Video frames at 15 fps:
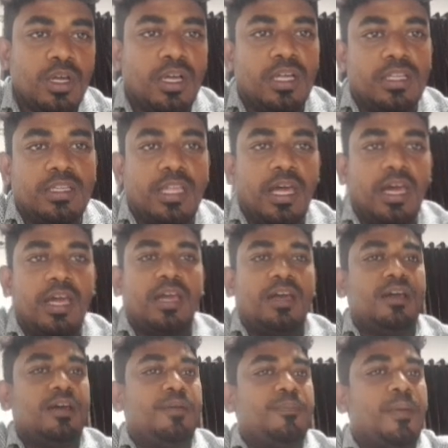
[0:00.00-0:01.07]
the
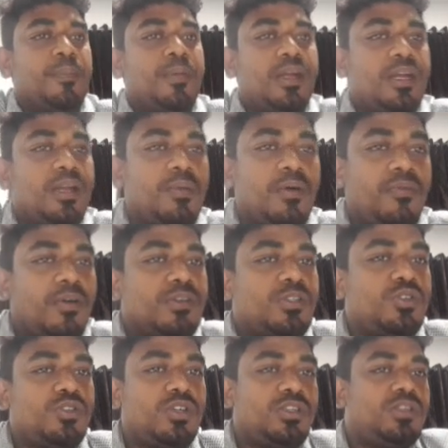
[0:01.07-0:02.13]
Memorandum of
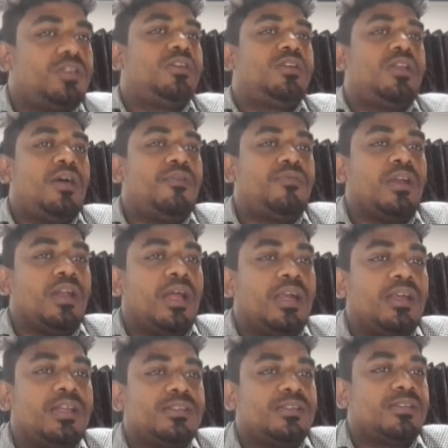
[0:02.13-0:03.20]
Association drafted
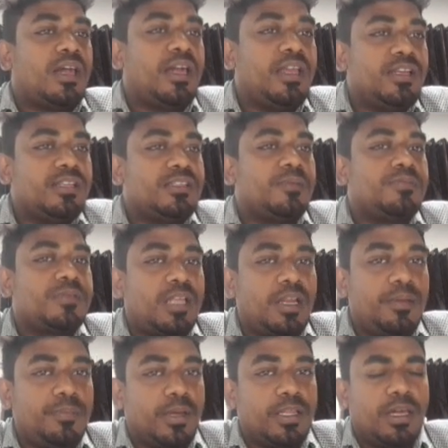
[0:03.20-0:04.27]
and is signed,
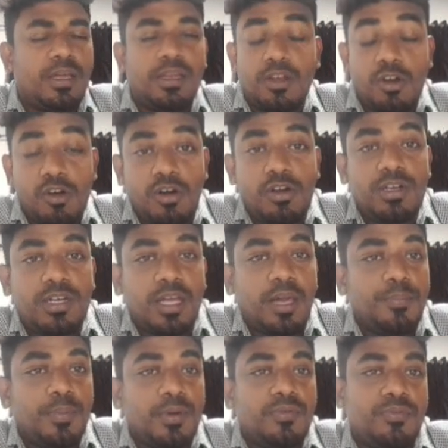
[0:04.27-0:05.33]
subscribed by the in all
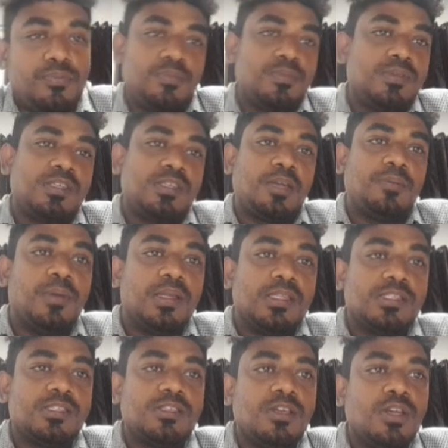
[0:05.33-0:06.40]
type of
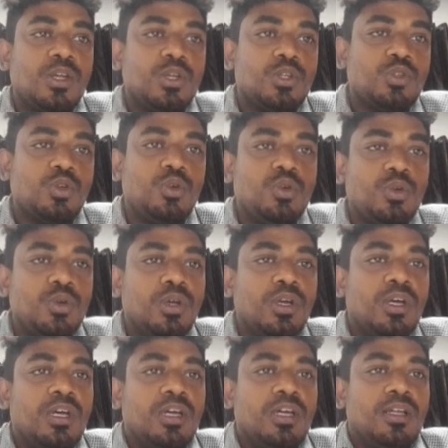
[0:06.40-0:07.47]
segments. So,
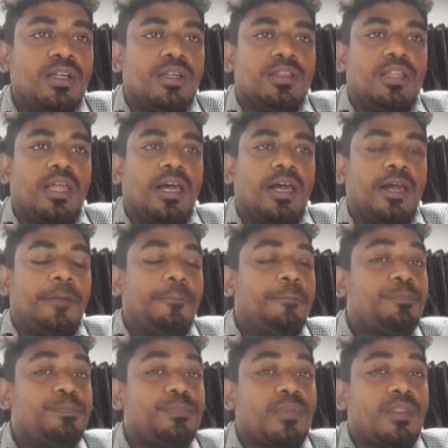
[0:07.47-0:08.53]
the
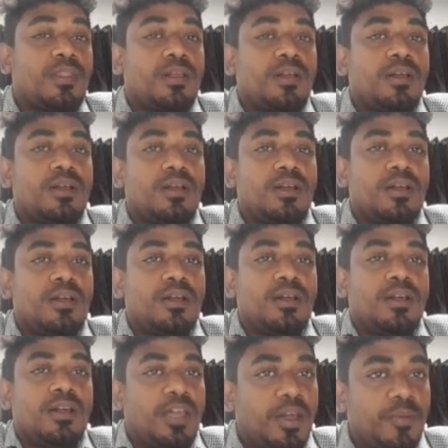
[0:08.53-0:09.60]

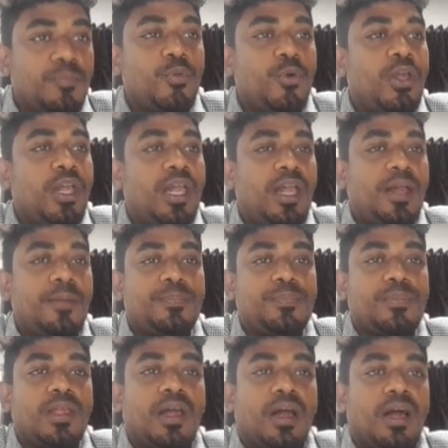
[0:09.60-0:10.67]
MOA
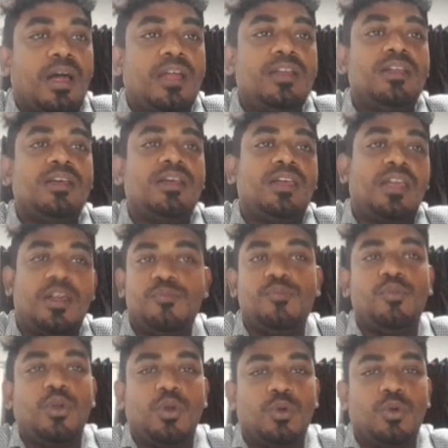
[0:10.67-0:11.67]
and the MOU,